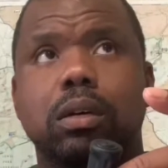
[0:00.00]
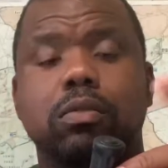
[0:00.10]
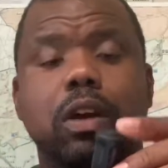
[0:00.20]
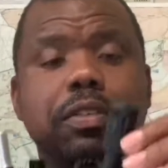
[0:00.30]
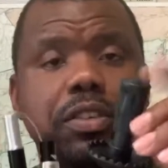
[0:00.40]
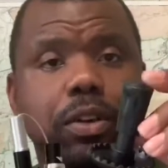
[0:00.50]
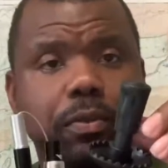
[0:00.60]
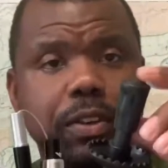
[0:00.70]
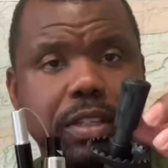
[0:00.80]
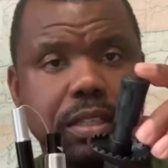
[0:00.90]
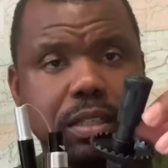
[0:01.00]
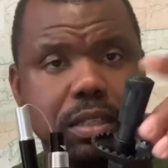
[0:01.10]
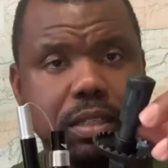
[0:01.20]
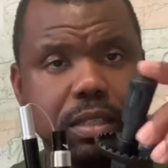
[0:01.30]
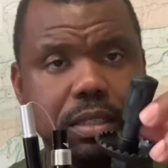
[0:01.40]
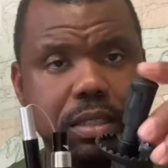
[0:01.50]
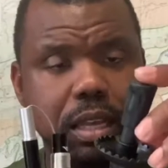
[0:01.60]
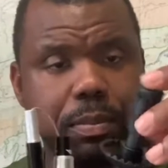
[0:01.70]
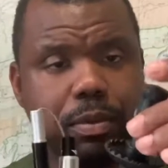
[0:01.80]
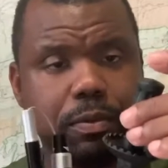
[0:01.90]
rough surface
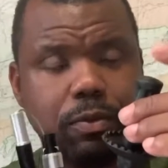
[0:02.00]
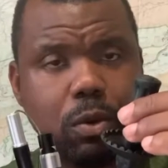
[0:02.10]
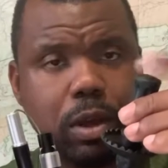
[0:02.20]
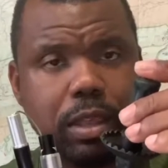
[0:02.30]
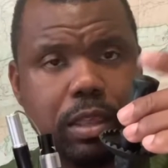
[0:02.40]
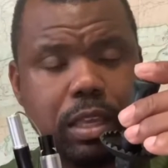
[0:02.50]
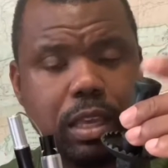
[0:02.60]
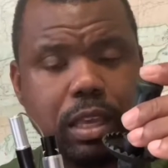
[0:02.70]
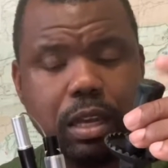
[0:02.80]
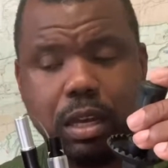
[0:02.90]
tip for the